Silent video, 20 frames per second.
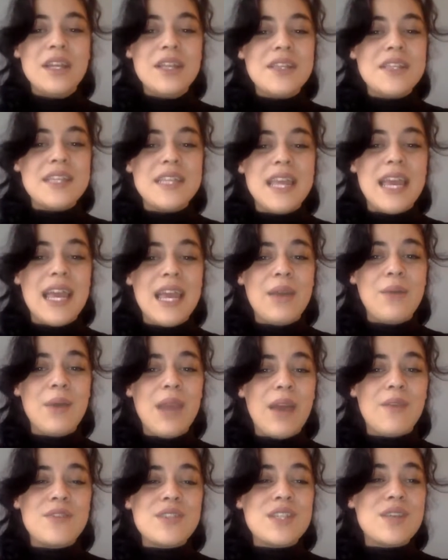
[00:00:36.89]
Today, we
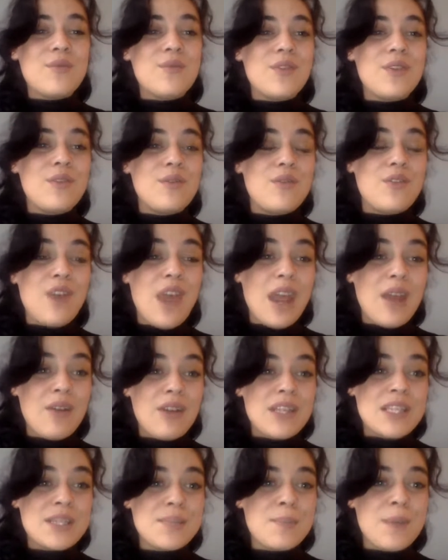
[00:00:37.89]
have something
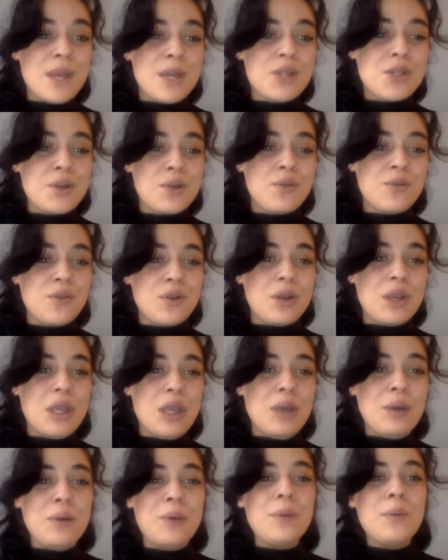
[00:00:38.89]
very special for
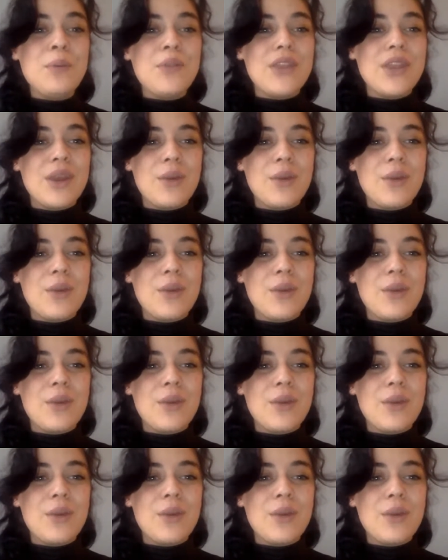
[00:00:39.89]
you.